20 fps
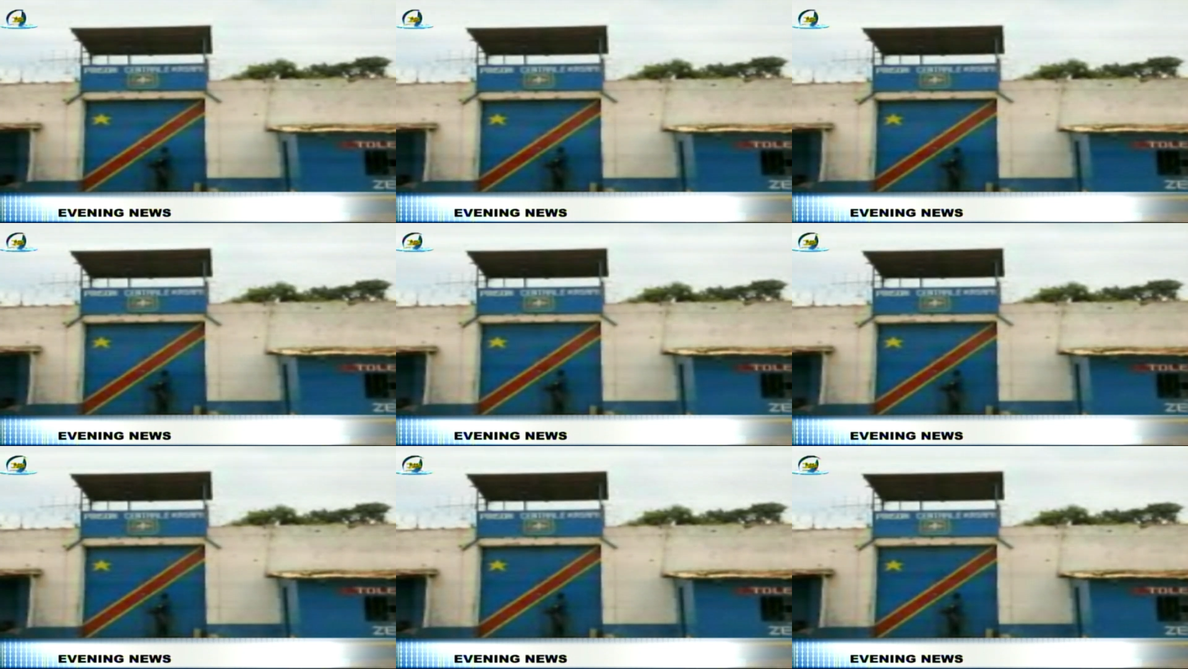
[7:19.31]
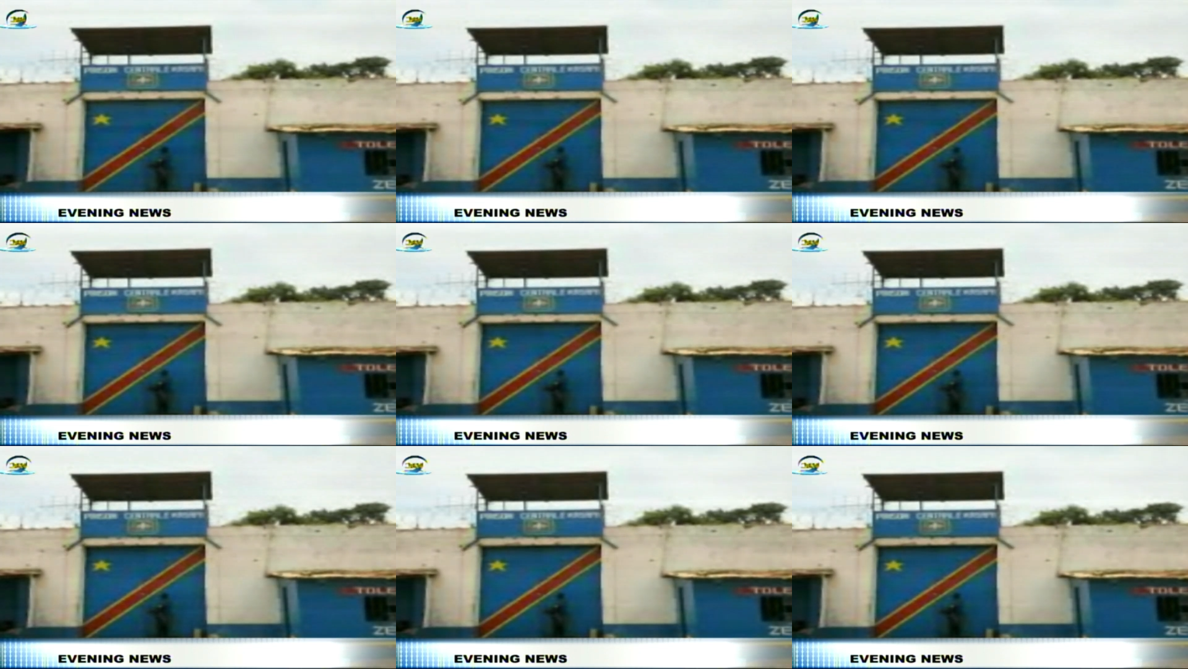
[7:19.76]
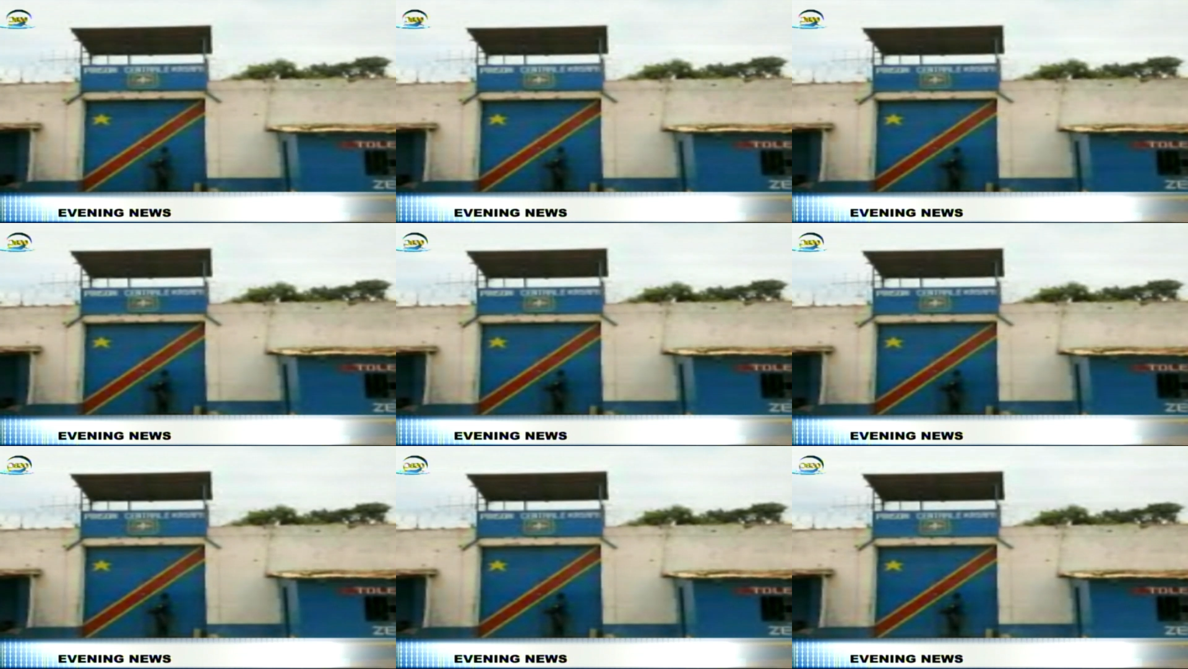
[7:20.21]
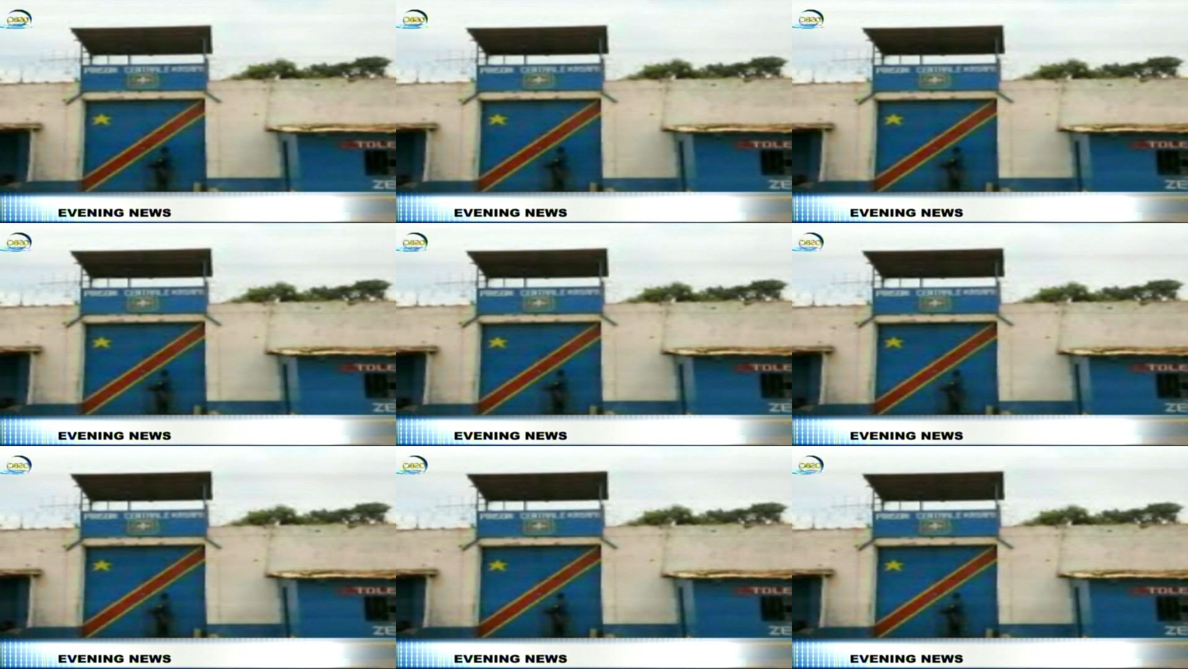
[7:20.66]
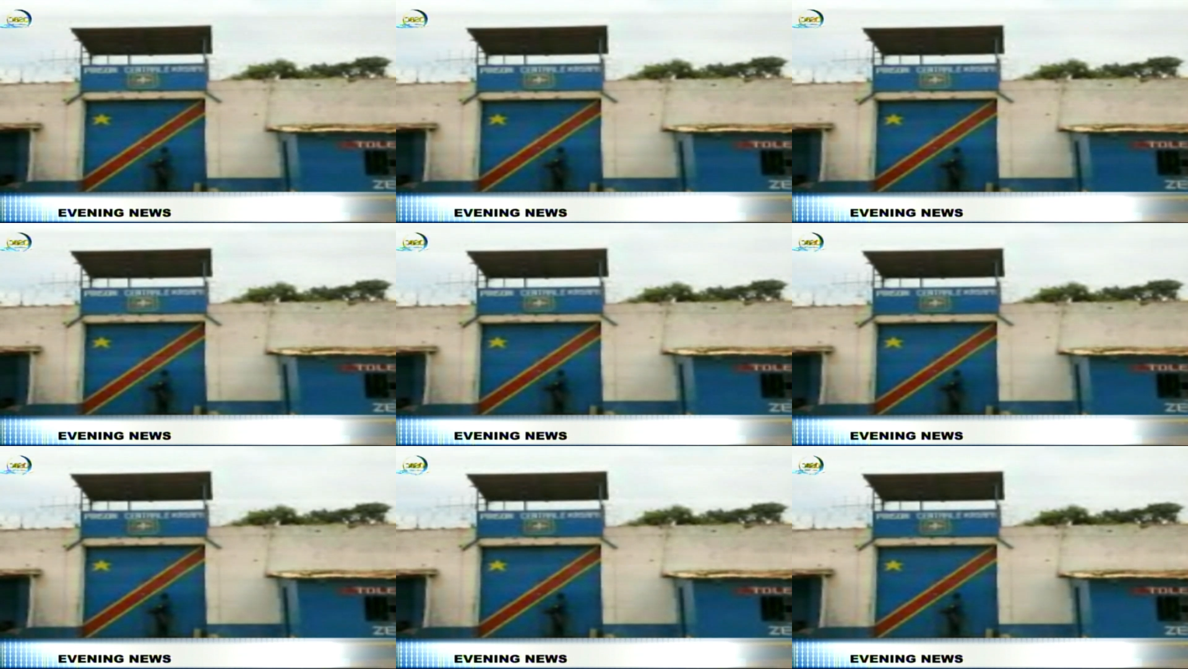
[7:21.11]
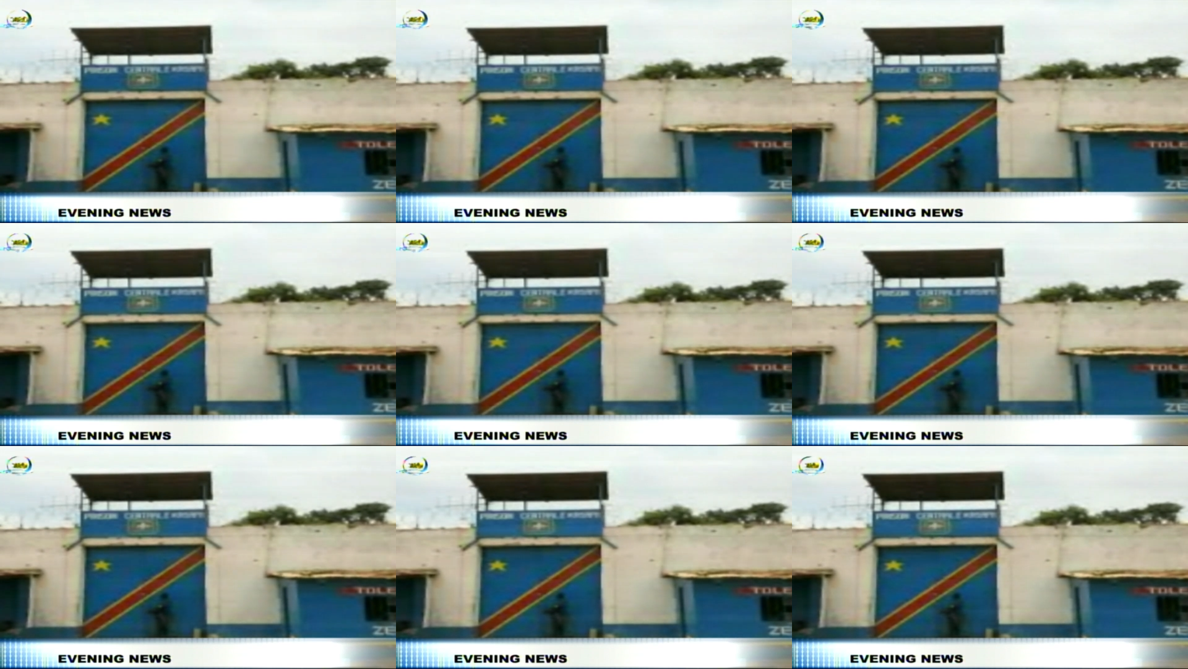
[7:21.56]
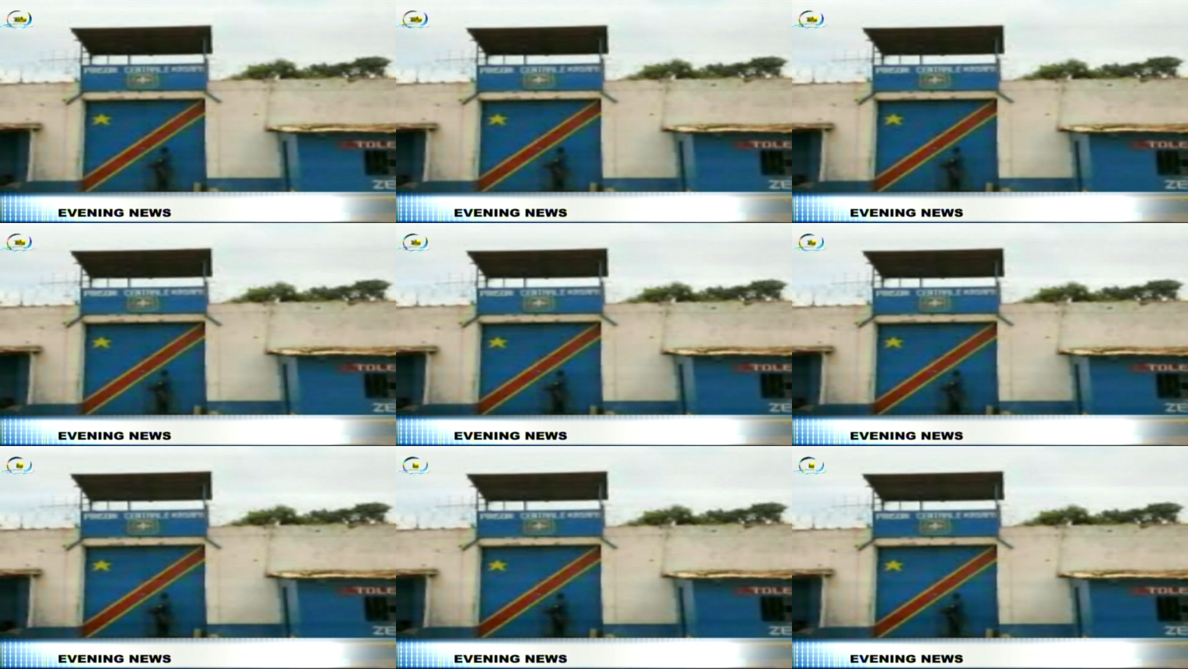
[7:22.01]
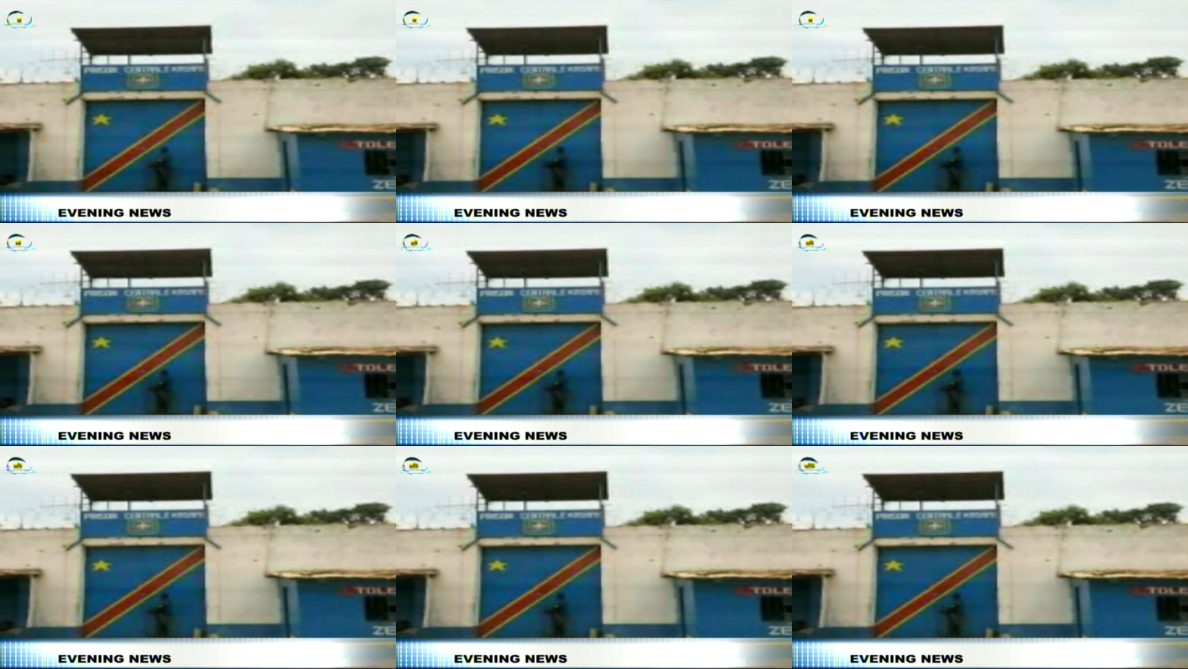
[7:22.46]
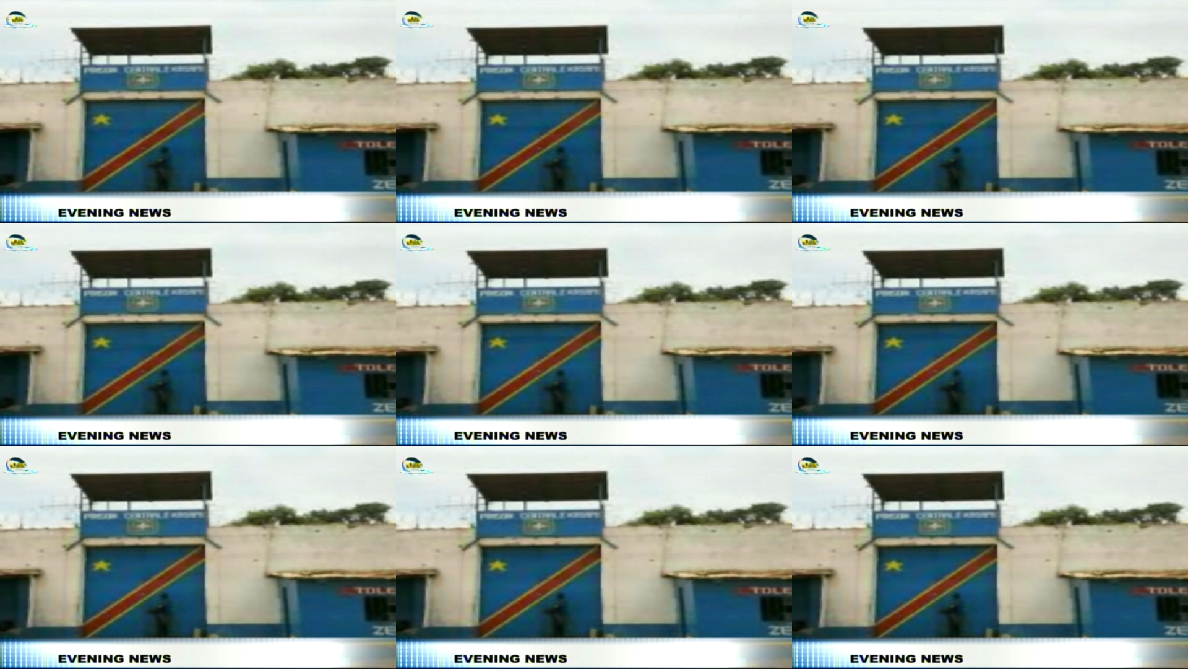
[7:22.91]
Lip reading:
(no speaker visible)